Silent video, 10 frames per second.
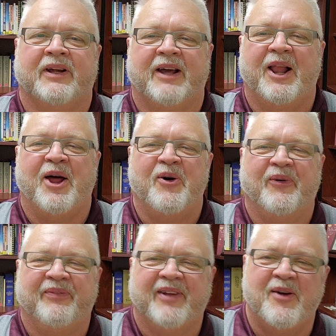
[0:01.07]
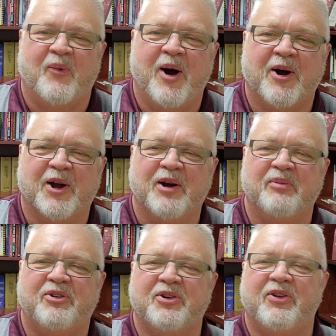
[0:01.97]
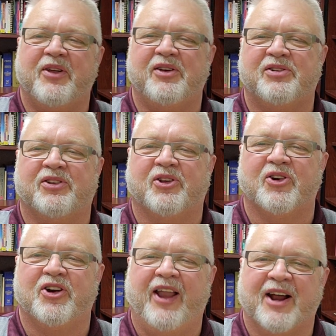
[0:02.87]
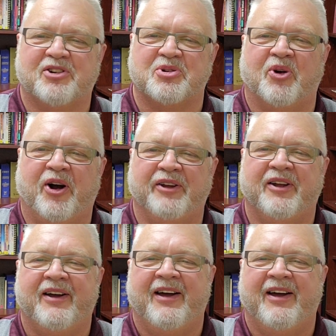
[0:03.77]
Hello, and welcome to this third lecture on